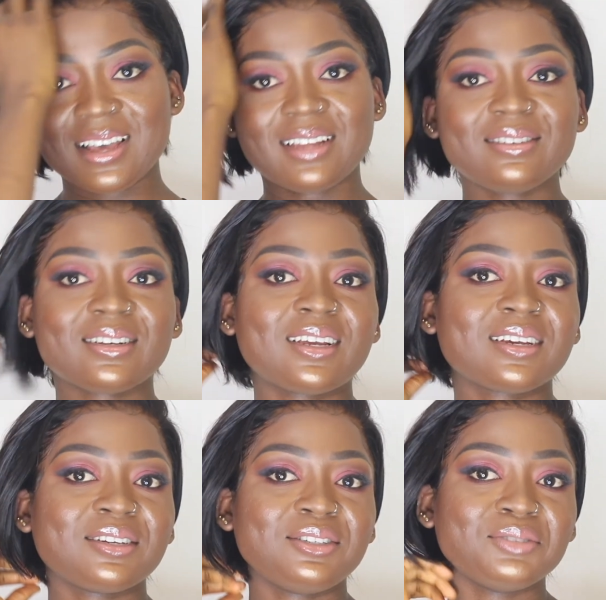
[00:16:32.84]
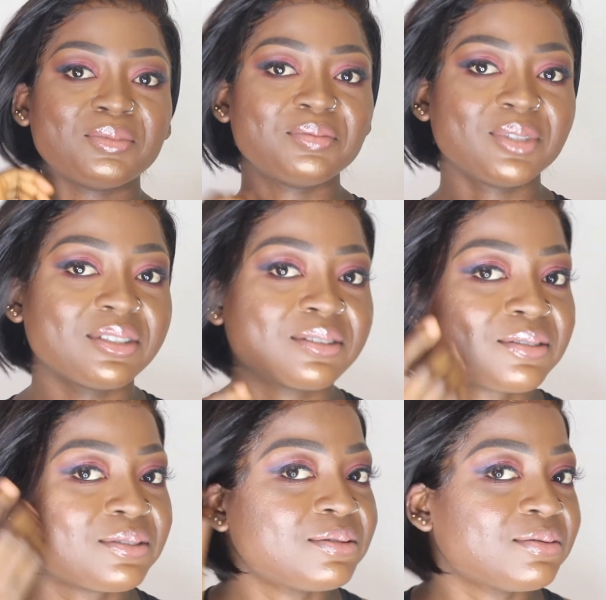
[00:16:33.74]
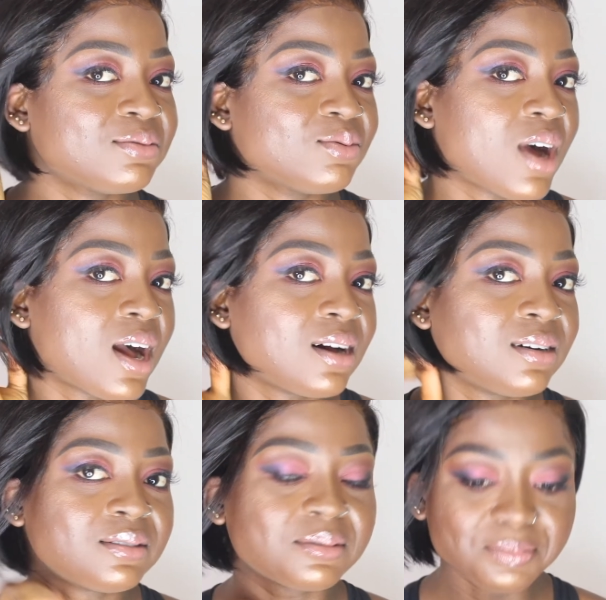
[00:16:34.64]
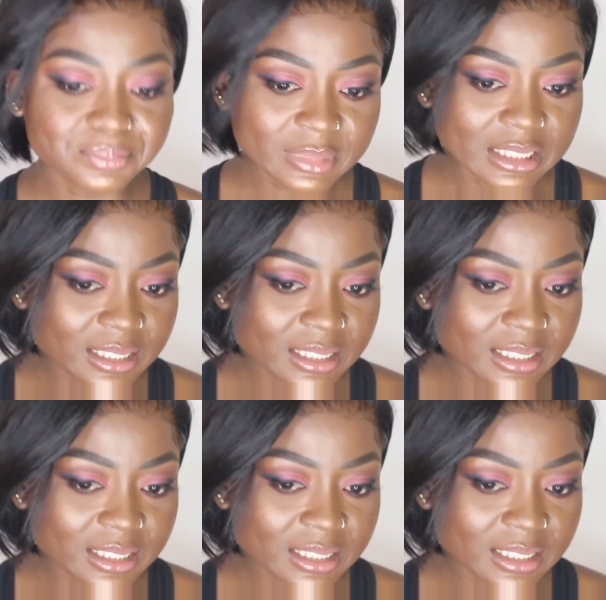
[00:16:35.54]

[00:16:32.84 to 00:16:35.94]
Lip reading: I look like a human being. Wow.